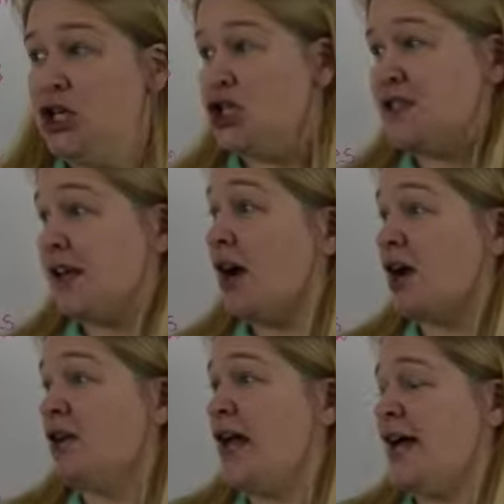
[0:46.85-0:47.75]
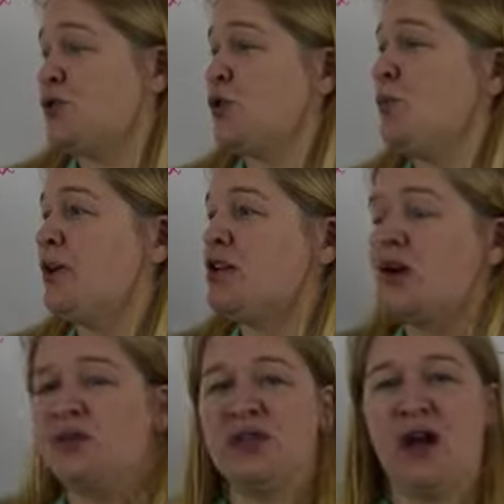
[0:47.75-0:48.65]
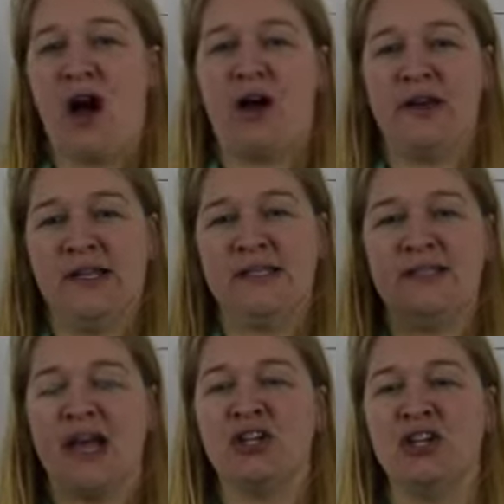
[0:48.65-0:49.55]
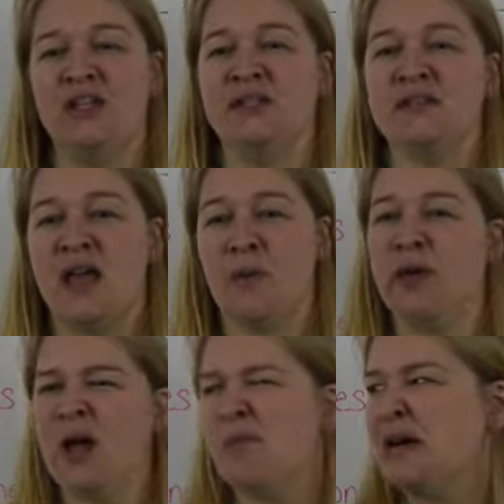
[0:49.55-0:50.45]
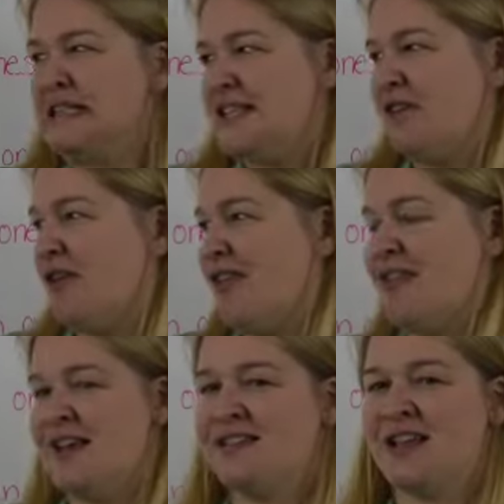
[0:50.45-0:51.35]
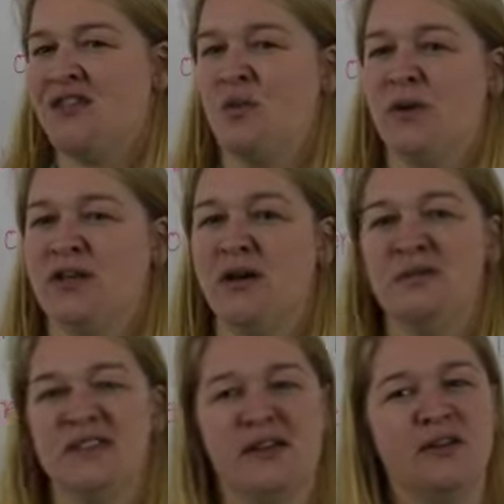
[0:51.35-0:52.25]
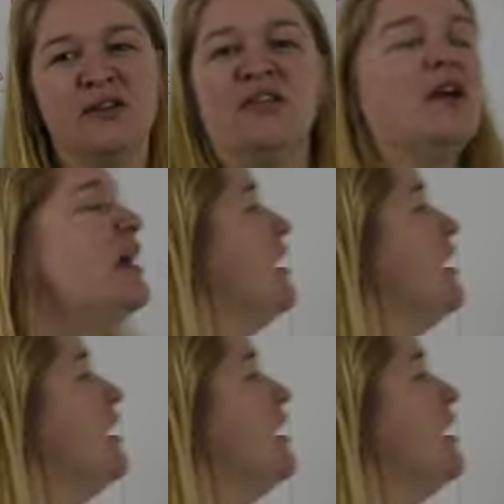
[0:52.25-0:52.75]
Just like our classroom windows are in sections and we can put different things on the window sills,